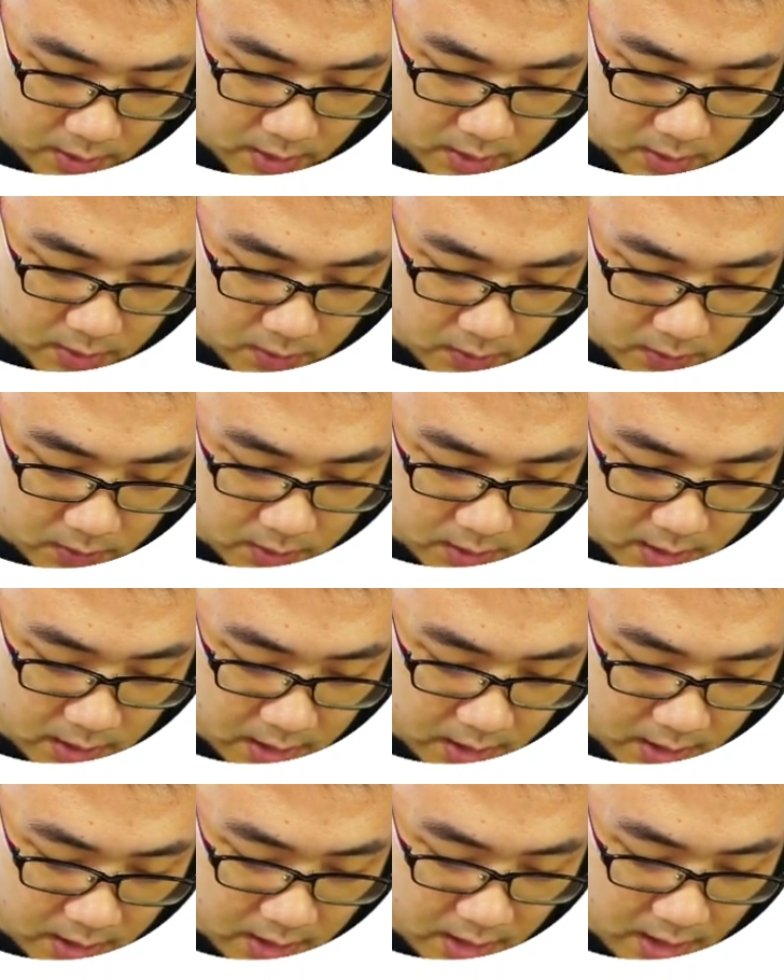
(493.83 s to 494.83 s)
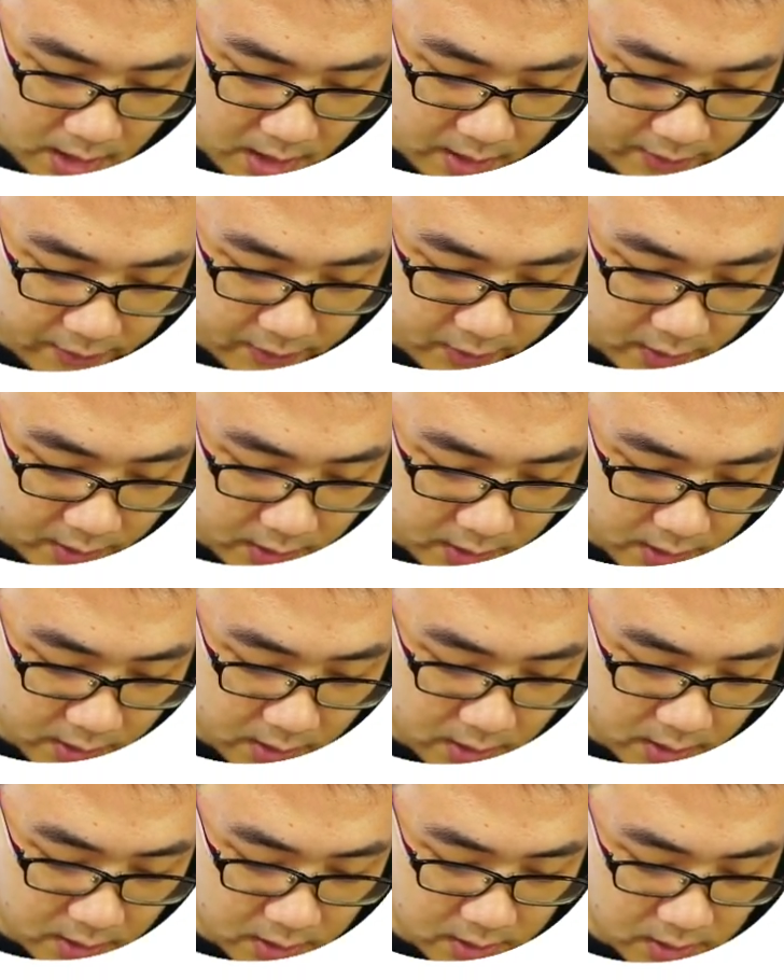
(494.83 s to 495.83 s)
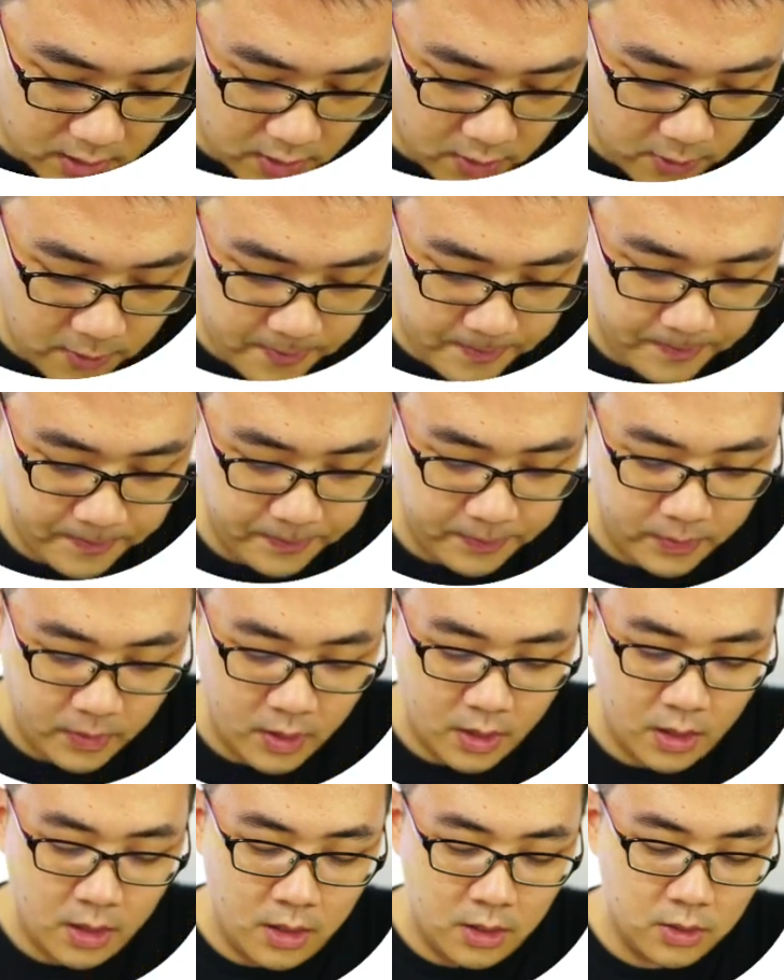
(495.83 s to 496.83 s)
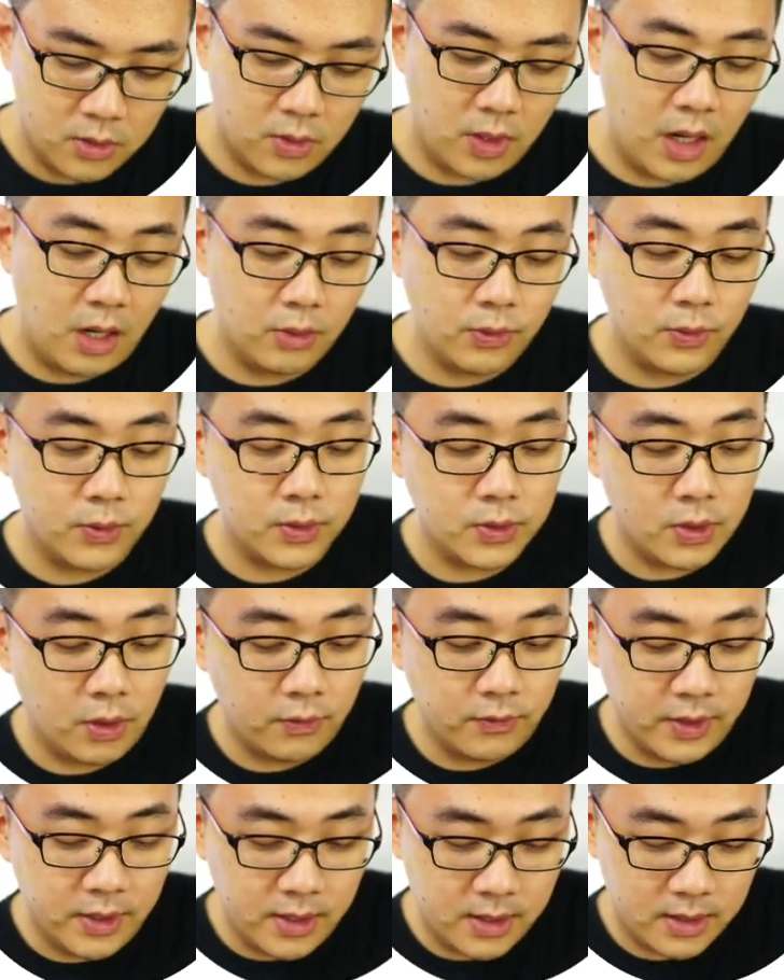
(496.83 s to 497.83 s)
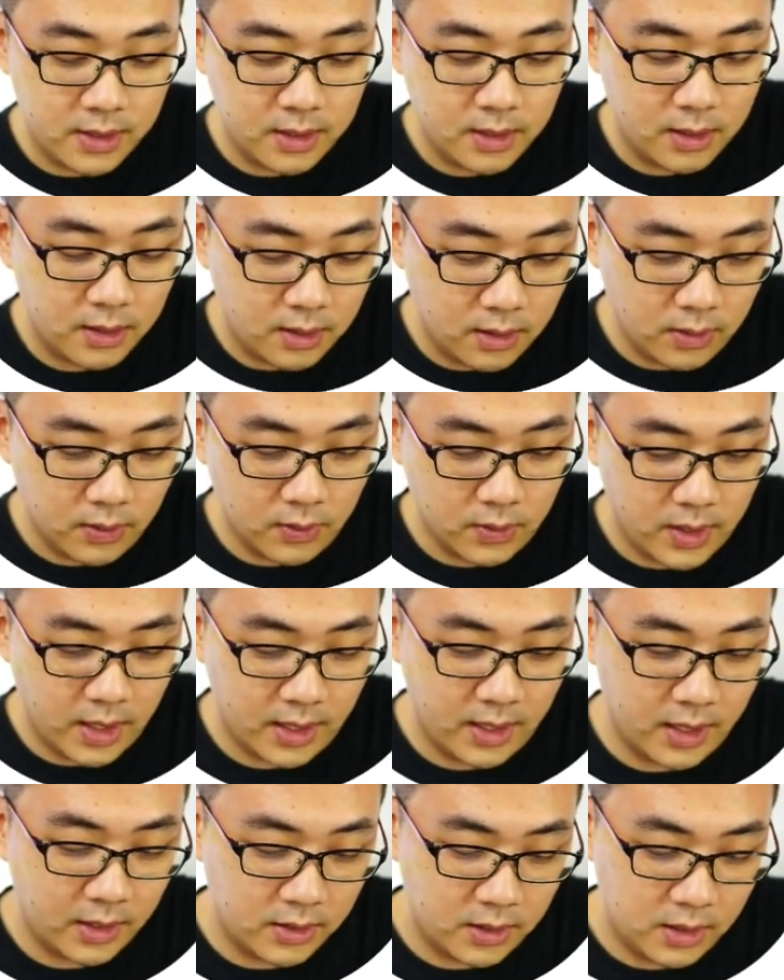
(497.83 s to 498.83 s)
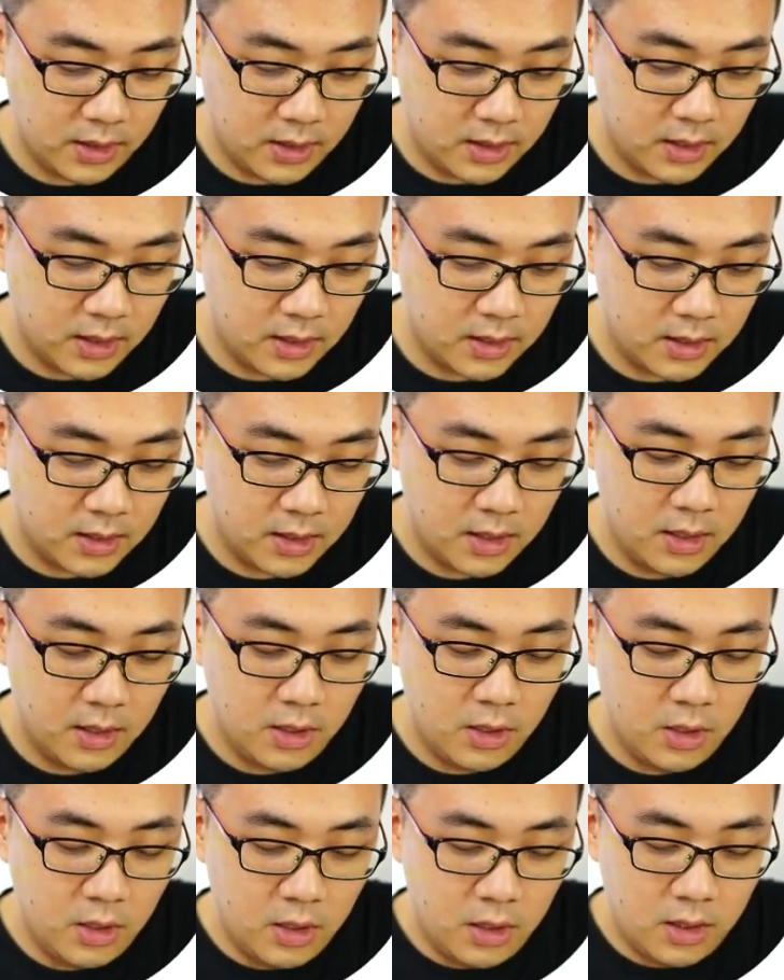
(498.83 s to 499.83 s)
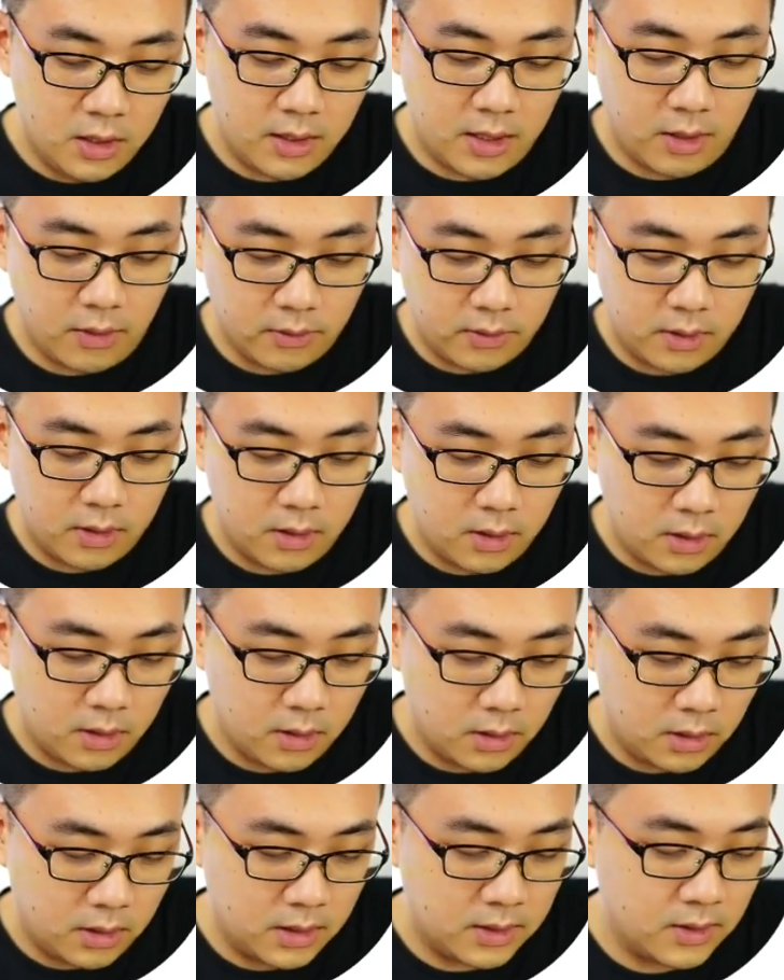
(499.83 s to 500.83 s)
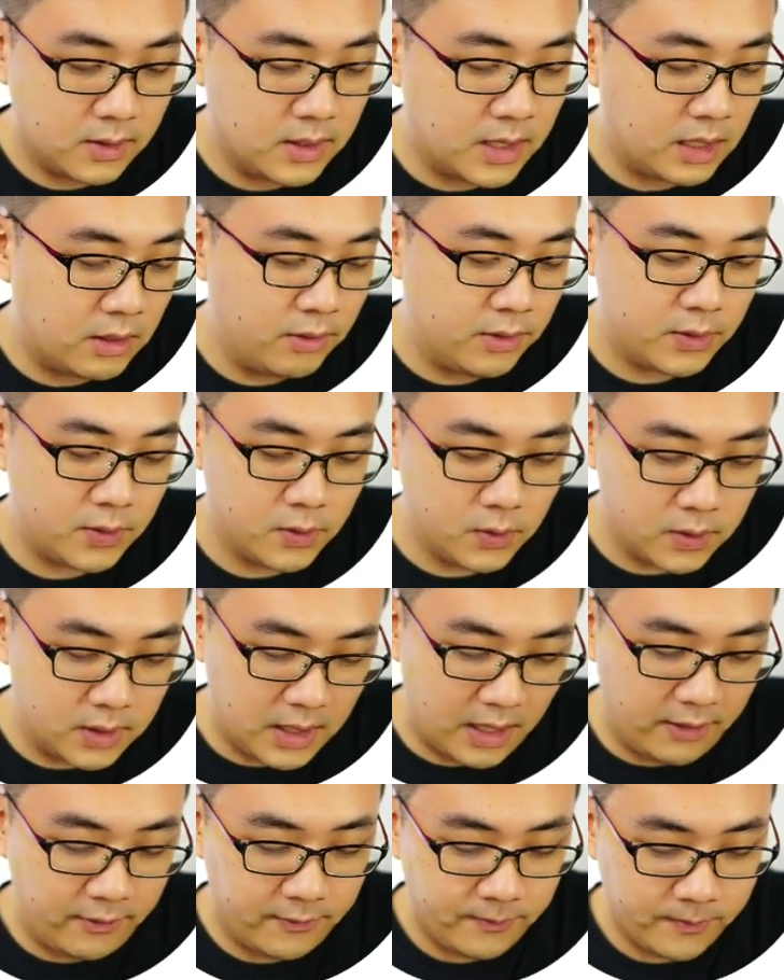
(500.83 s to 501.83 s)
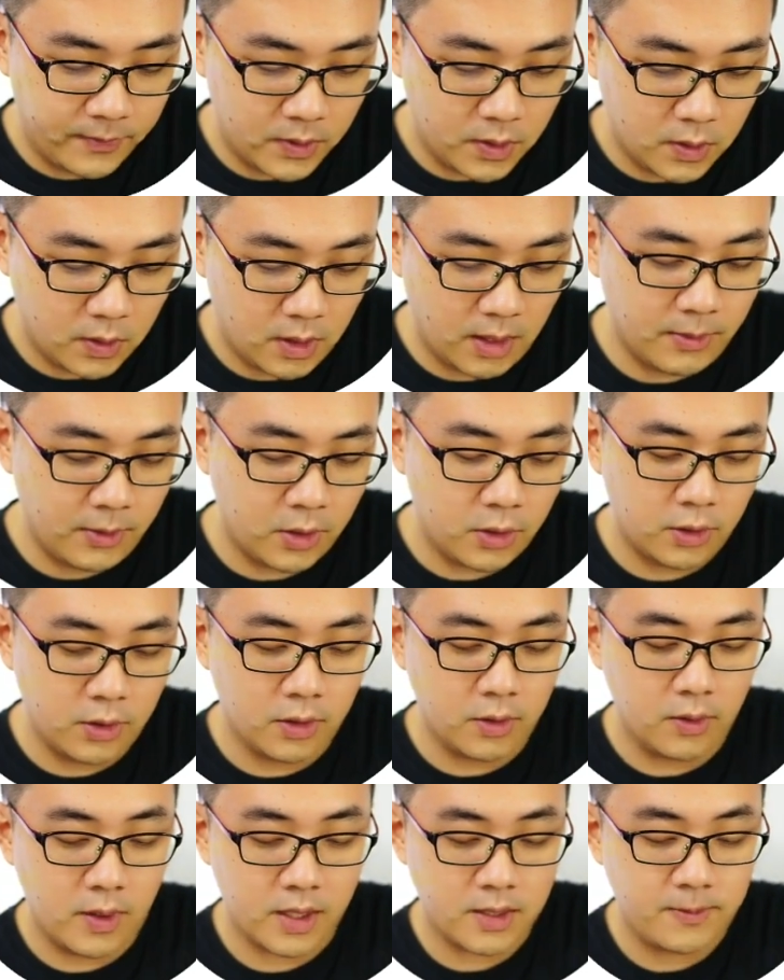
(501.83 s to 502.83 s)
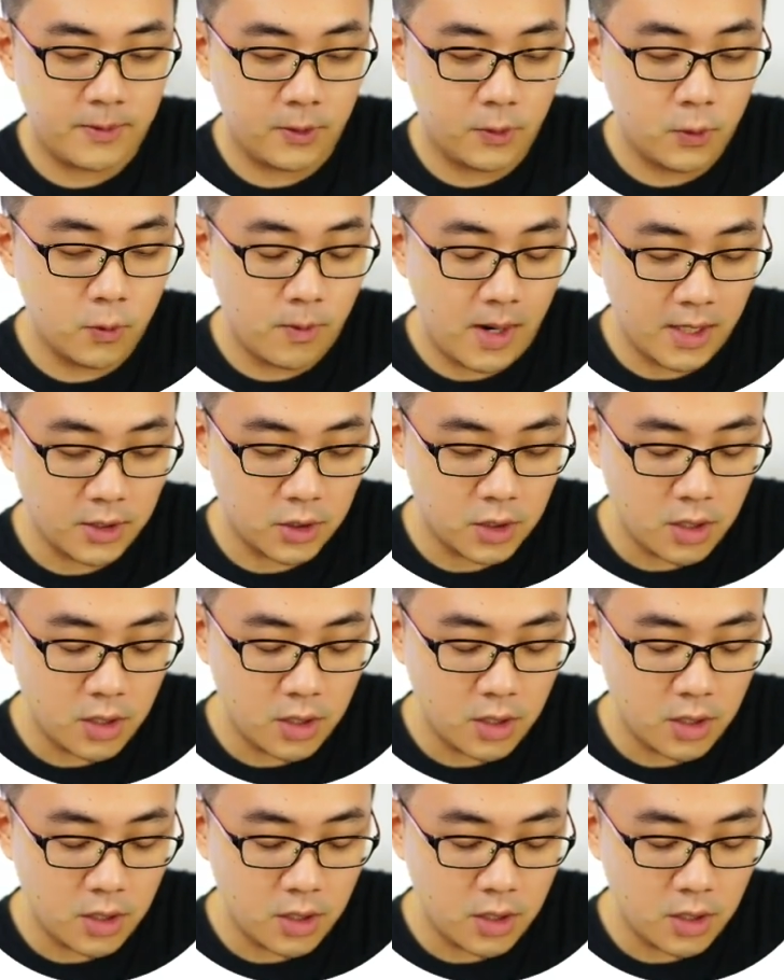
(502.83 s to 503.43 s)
cosine half theta is 0. So how do you solve this? You can actually just, now this is secondary school stuff, so I'm not going to explain too much,